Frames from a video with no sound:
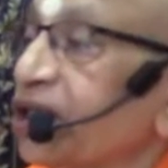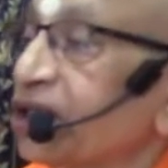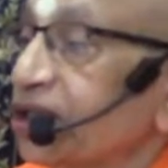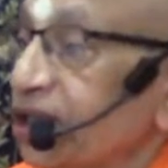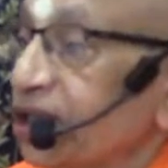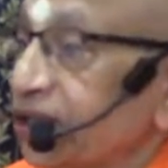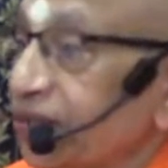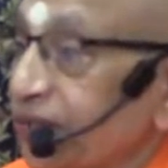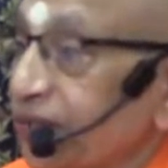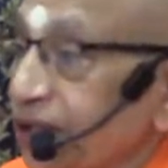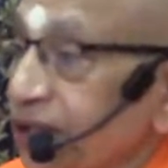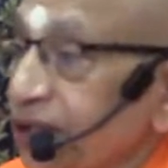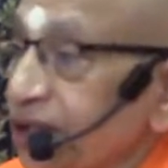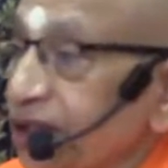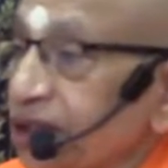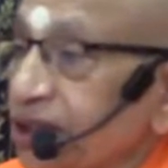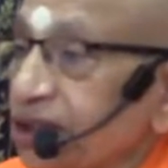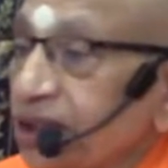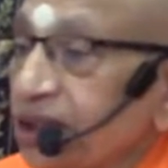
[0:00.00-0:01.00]
knowledge takes
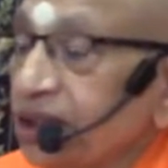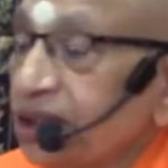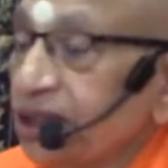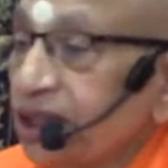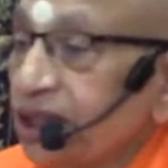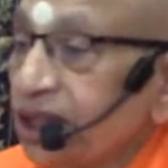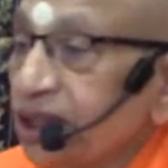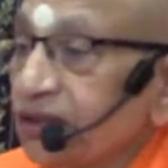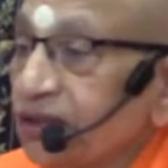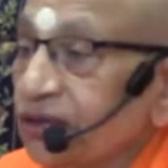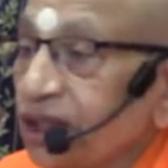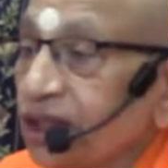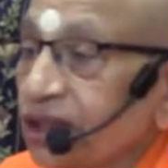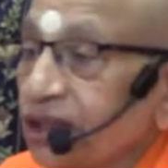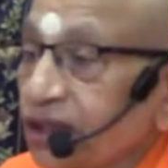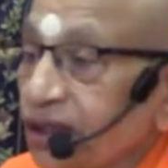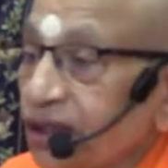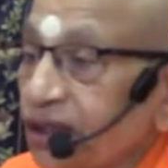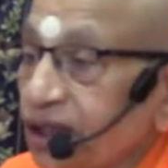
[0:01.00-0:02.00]
place,
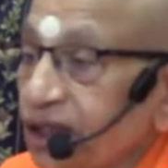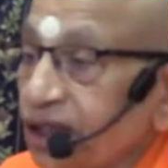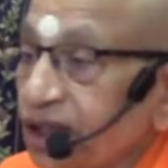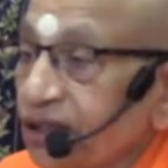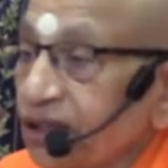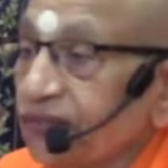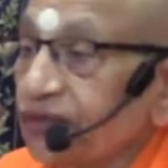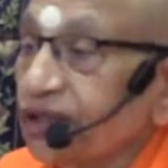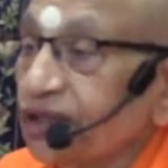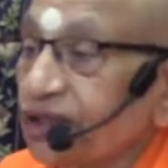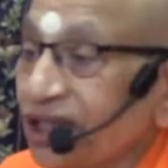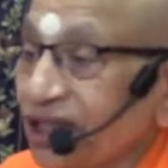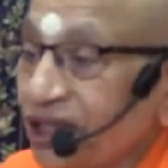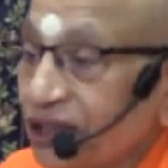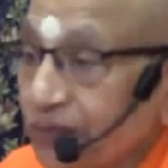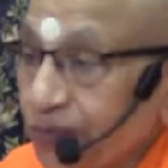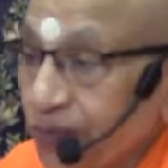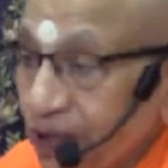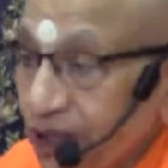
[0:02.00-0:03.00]
and that knowledge which
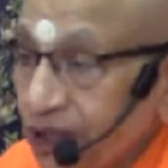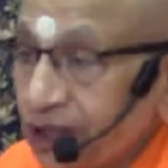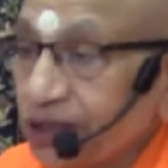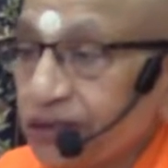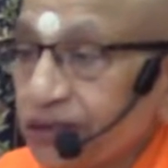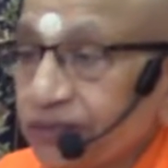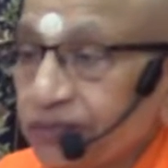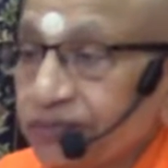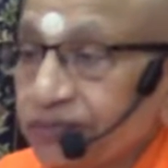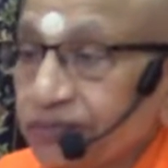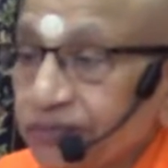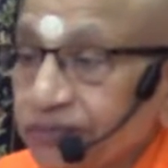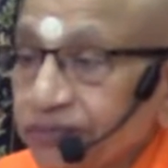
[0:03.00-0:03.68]
takes place